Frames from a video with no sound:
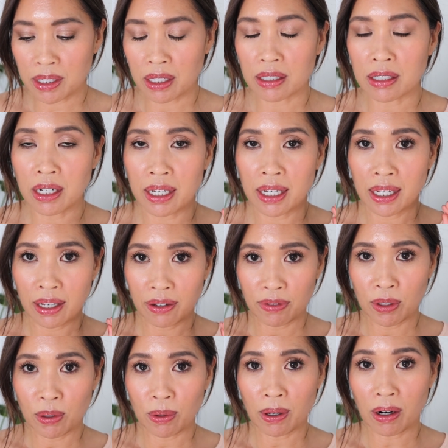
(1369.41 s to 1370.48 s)
And if
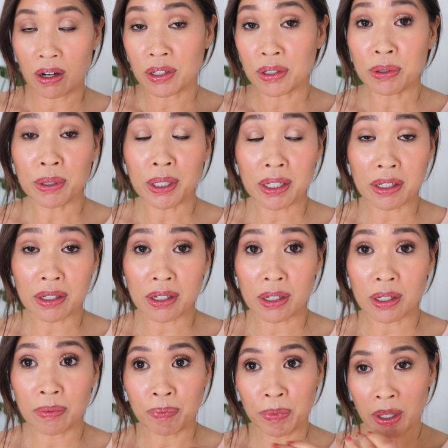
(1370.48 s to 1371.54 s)
you are new
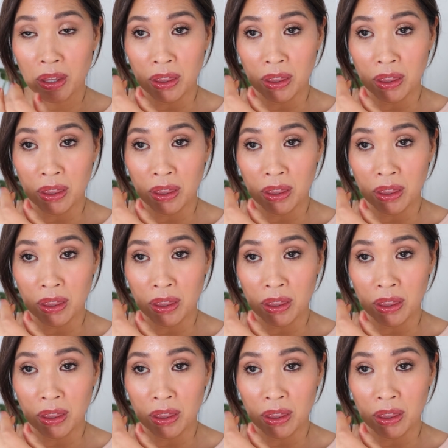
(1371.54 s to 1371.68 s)
here,